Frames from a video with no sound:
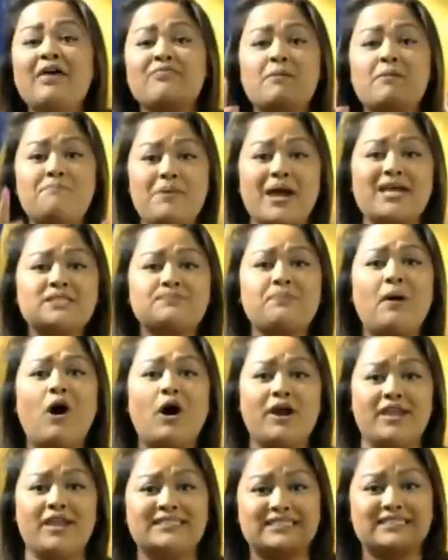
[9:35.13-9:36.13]
The best
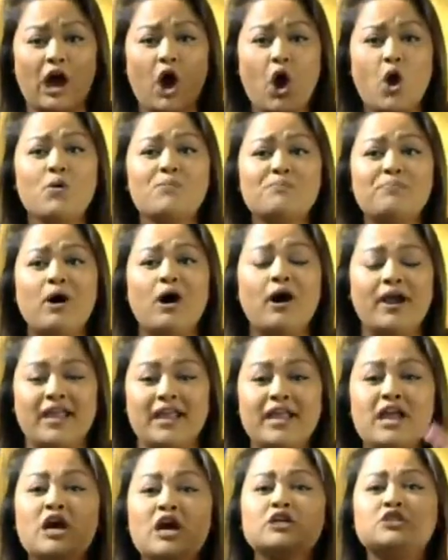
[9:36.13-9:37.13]
party is a home
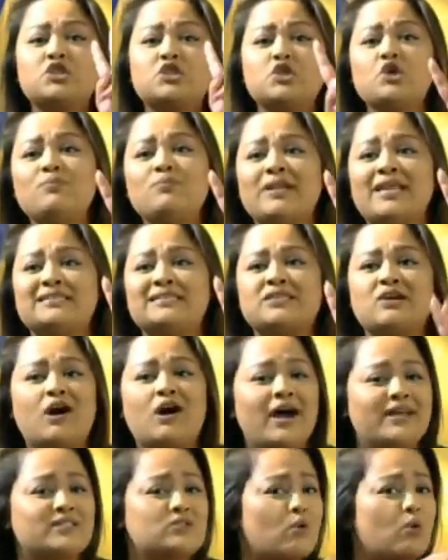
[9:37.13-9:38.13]
party. Two minutes,
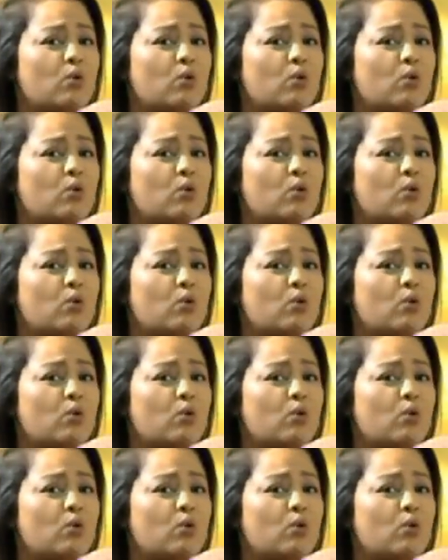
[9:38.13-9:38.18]
guys.